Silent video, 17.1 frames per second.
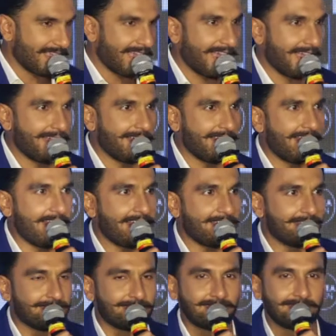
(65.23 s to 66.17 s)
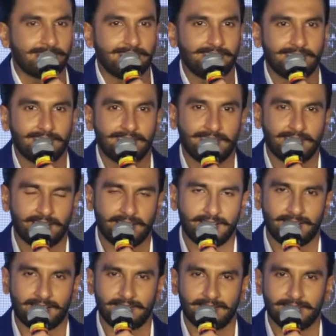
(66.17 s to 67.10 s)
I have
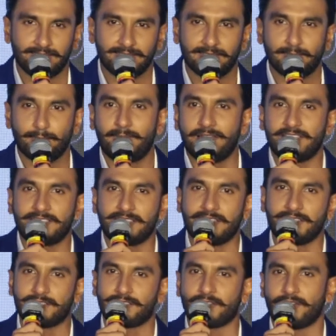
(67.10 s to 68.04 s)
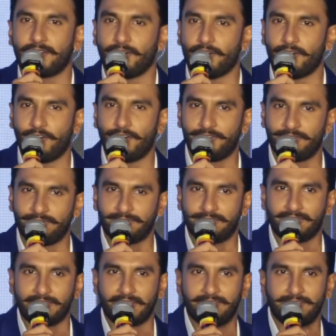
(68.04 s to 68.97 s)
uh, the blessings of
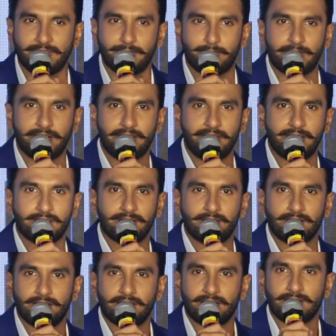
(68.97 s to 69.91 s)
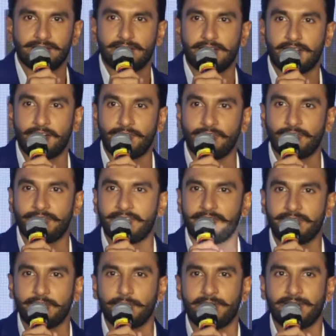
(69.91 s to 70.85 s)
everybody, the love of
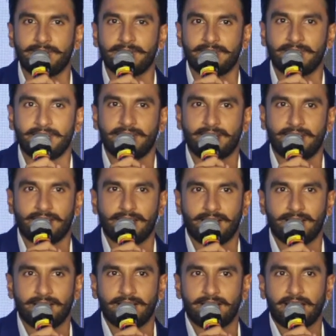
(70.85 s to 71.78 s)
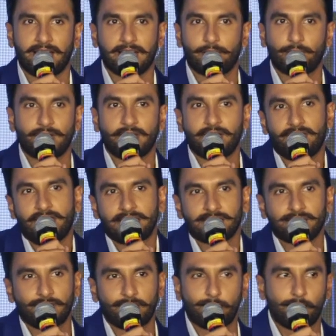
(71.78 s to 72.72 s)
everyone. Uh, I couldn't have
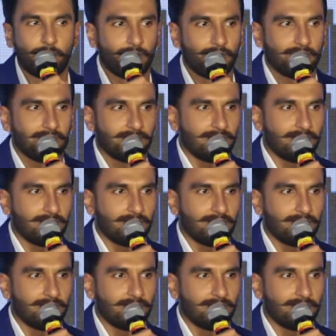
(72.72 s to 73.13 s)
asked for more.